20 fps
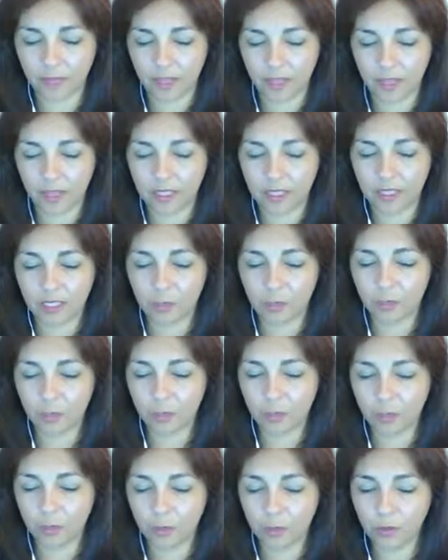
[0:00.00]
As the
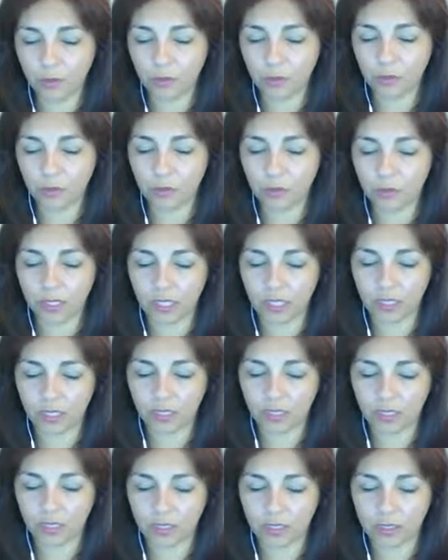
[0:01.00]
beautiful
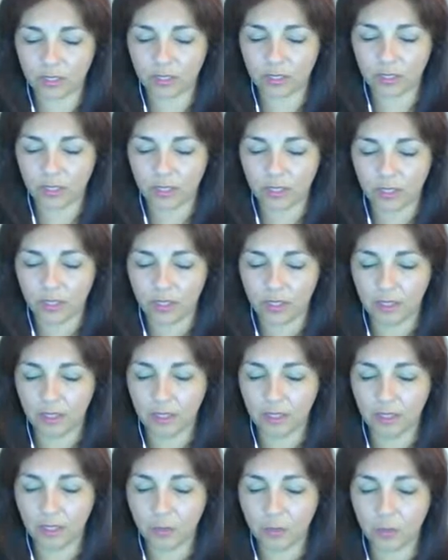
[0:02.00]
teachings
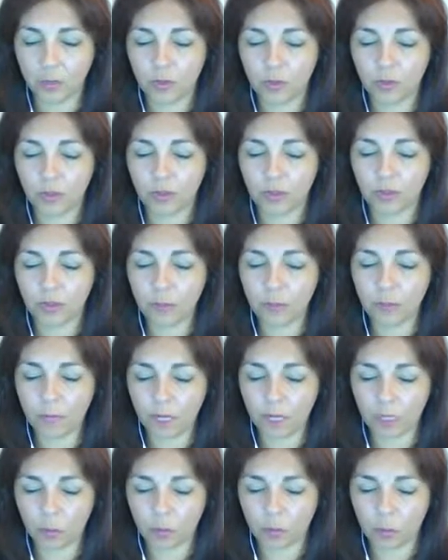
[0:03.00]
the Spirit of
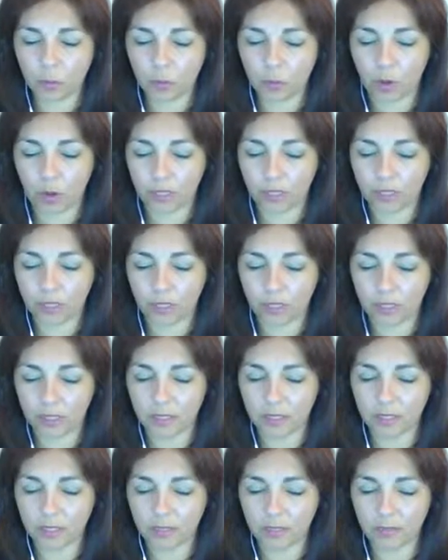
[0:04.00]
Emmanuel brought
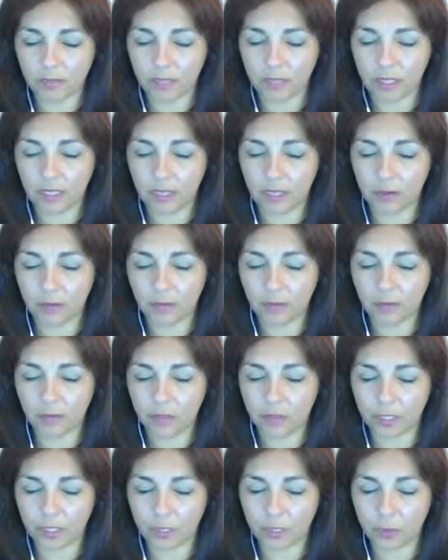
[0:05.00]
us in our
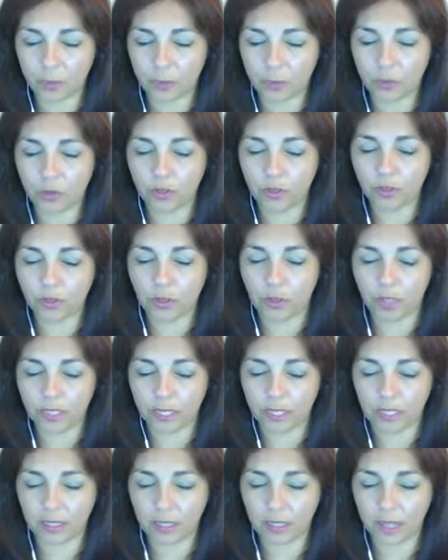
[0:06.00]
first book,
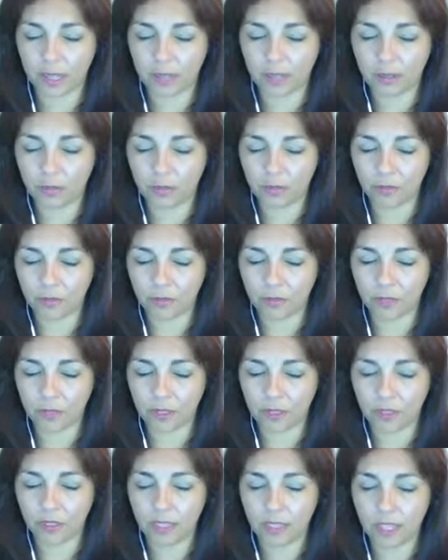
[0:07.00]
Thought and Life.
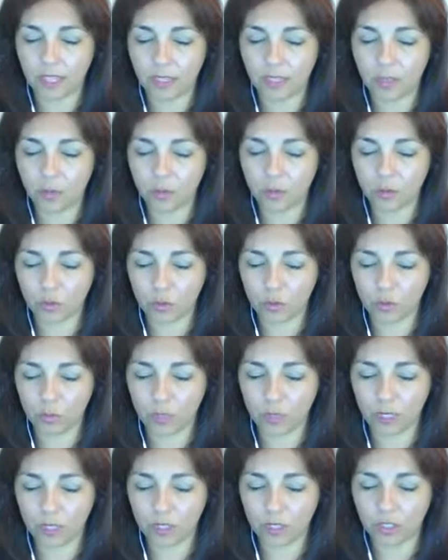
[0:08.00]
Thank you so
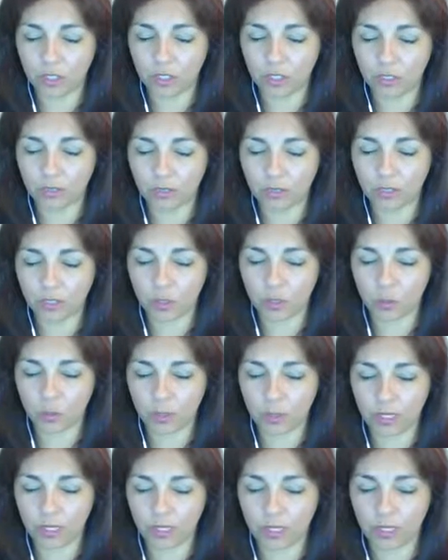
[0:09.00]
much. So
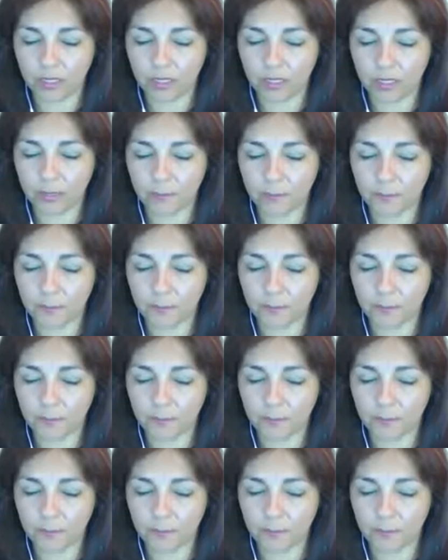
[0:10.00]
be it.